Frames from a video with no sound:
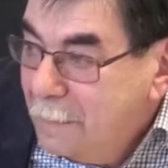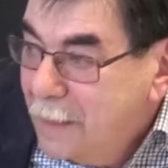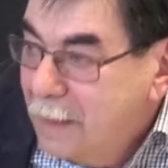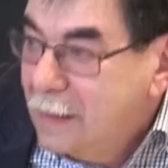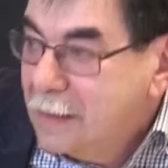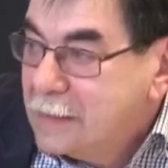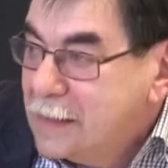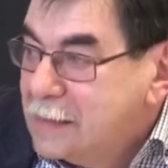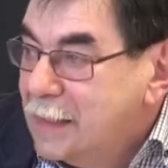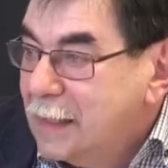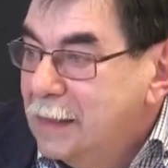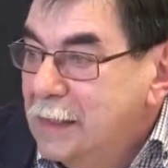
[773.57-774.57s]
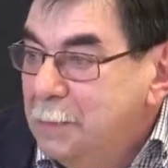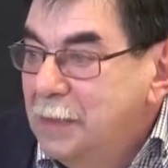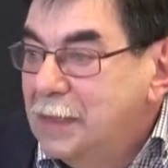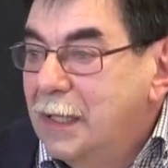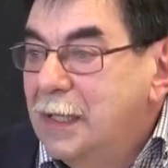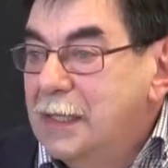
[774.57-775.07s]
It means no
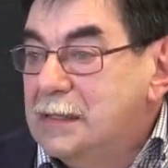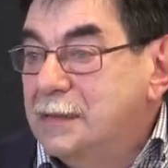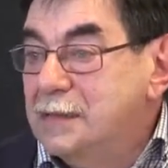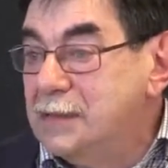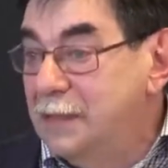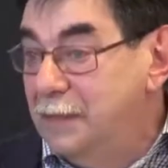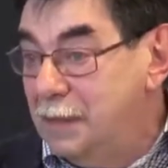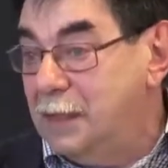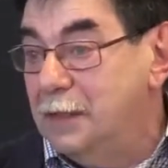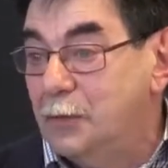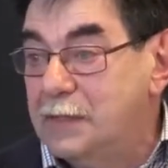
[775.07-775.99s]
support by